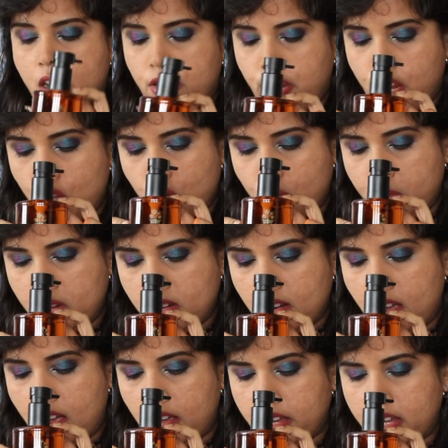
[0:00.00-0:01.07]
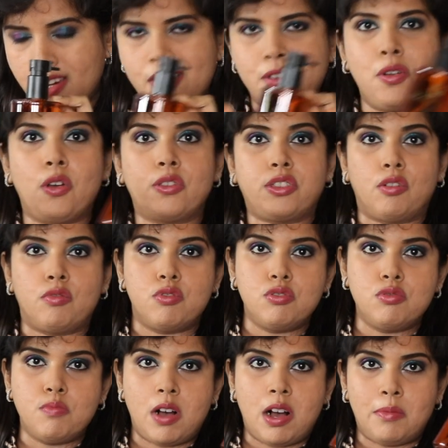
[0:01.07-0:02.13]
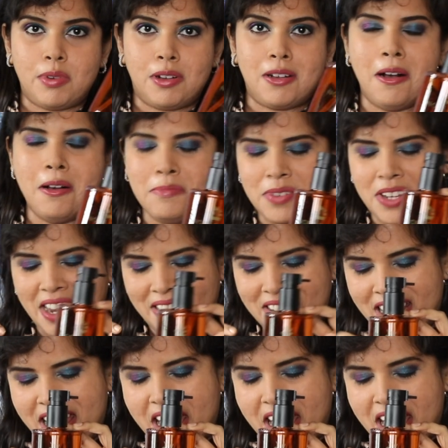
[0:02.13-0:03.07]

Noble Isle, not the rhubarb content.